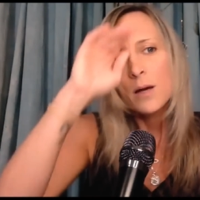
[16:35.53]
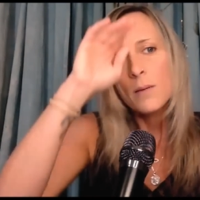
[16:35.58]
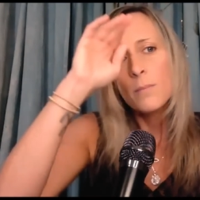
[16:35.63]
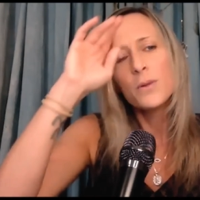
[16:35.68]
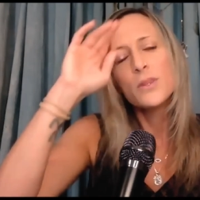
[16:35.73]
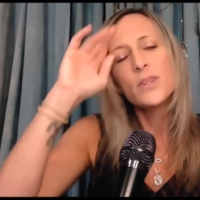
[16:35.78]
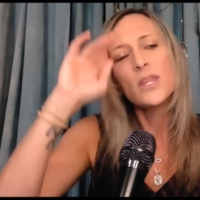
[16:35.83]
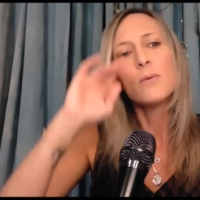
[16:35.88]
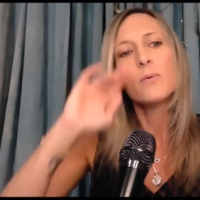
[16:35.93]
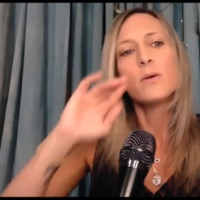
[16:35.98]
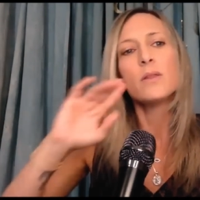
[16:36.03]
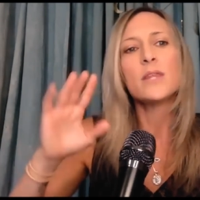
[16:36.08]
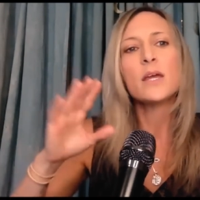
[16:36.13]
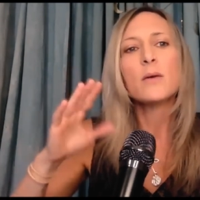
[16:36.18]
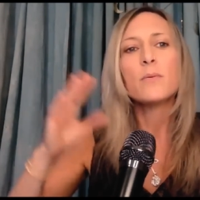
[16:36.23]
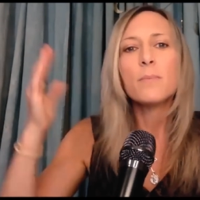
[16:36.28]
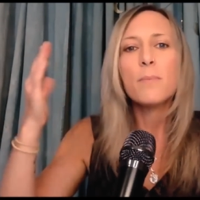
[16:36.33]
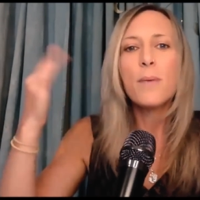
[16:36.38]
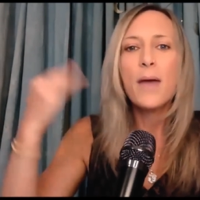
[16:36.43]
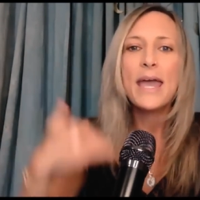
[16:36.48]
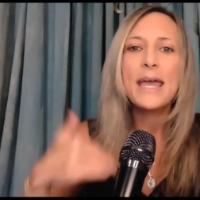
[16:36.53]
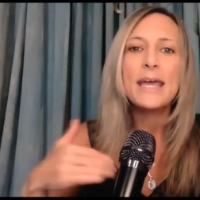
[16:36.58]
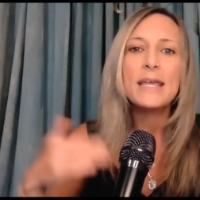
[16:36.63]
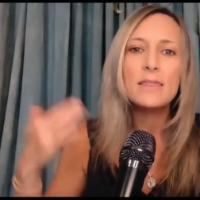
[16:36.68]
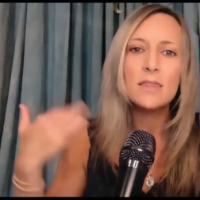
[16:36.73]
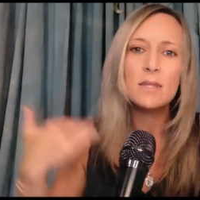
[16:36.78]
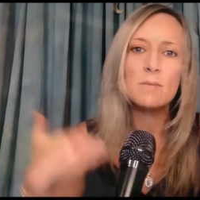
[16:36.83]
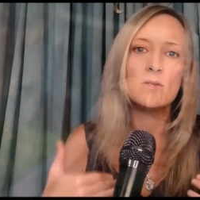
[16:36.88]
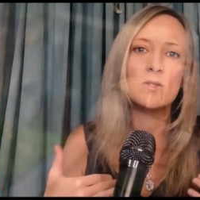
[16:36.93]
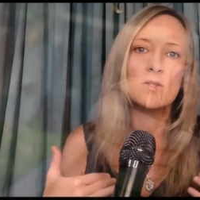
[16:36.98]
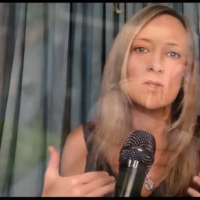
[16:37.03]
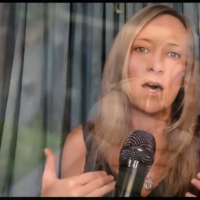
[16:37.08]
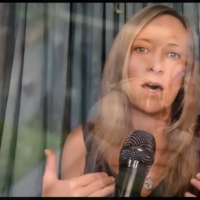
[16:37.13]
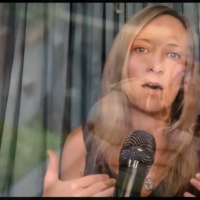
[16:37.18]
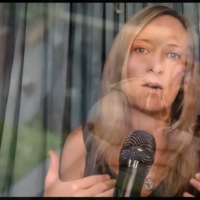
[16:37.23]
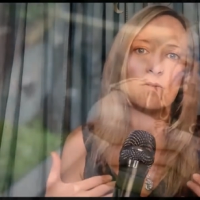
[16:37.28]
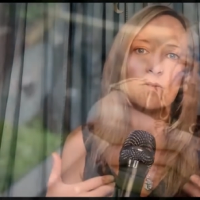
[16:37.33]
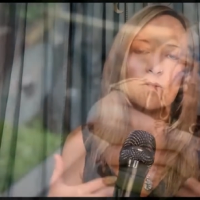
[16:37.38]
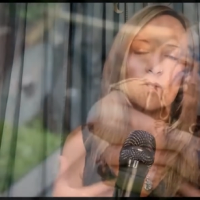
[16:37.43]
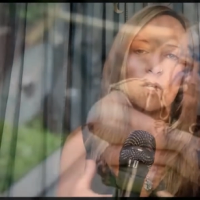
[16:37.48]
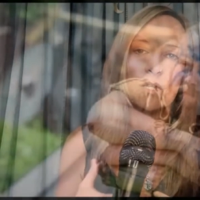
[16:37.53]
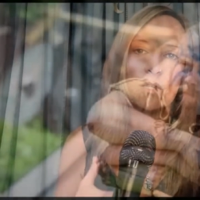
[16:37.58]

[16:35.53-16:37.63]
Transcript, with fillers: but they would they would paint themselves